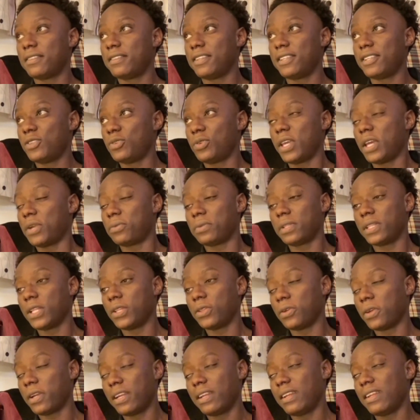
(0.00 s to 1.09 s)
you can really
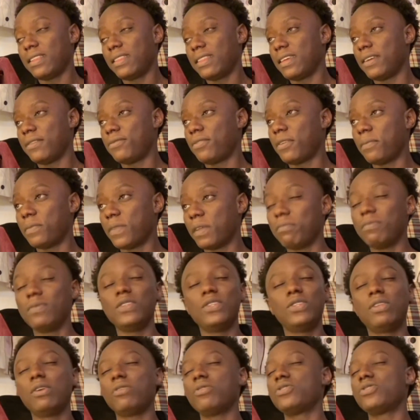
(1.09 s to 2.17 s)
learn anything from them.
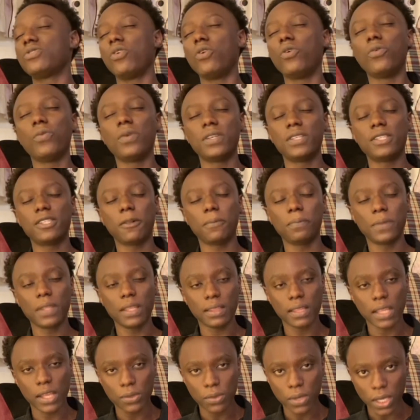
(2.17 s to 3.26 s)
There's always something
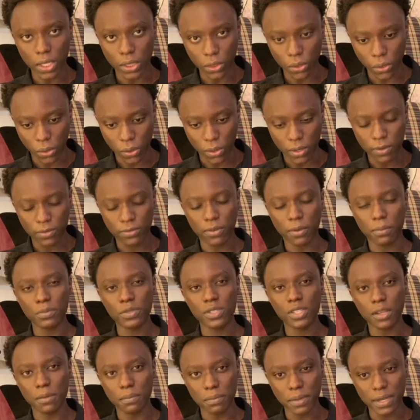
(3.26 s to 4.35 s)
that you can learn from
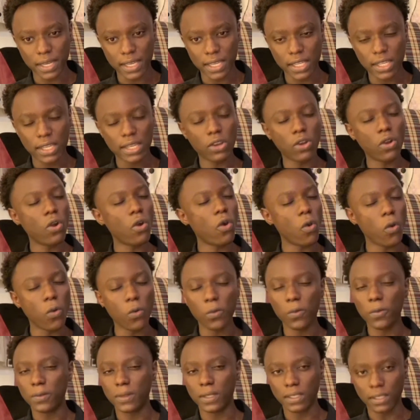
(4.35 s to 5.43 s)
somebody
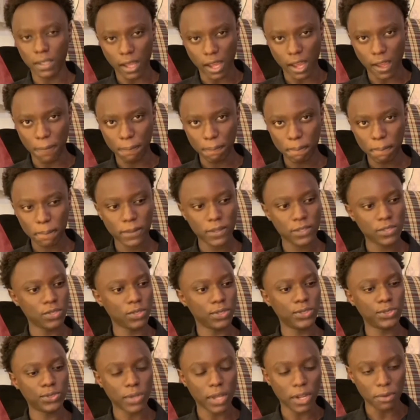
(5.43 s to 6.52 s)
all the time. So
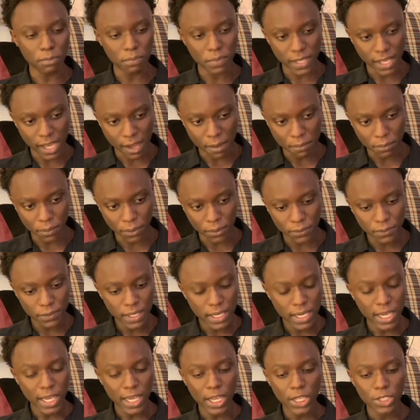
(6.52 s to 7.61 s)
try to be humble,
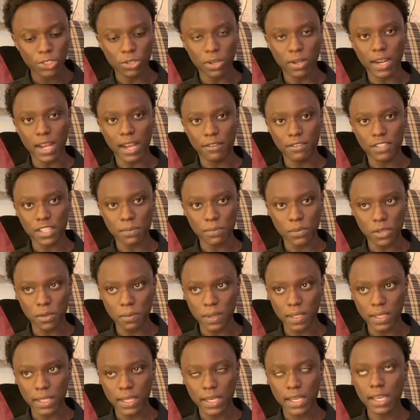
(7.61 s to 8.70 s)
try to have some
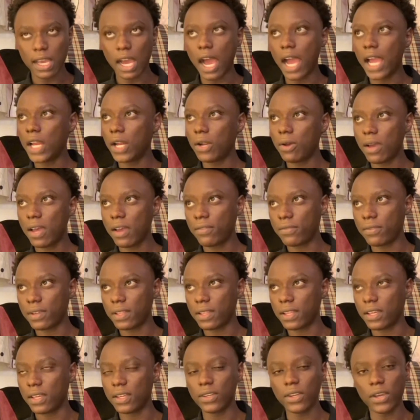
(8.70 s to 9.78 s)
humility. I know
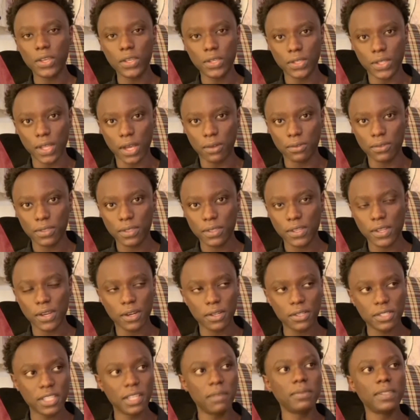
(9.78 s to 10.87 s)
everything. No, you don't.
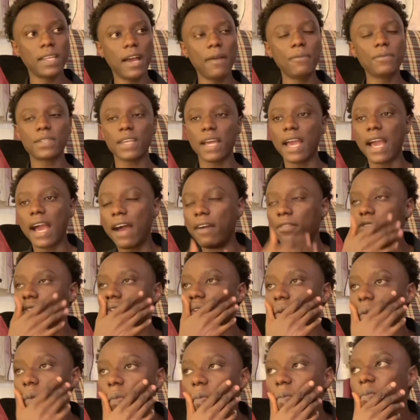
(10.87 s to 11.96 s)
Sometimes I have
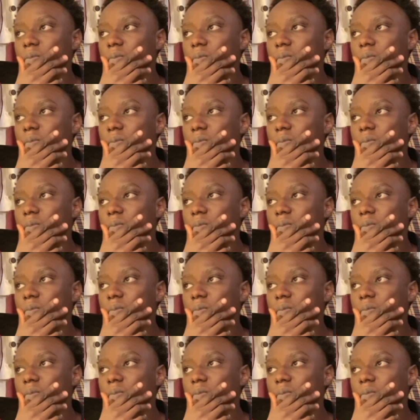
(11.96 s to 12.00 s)
to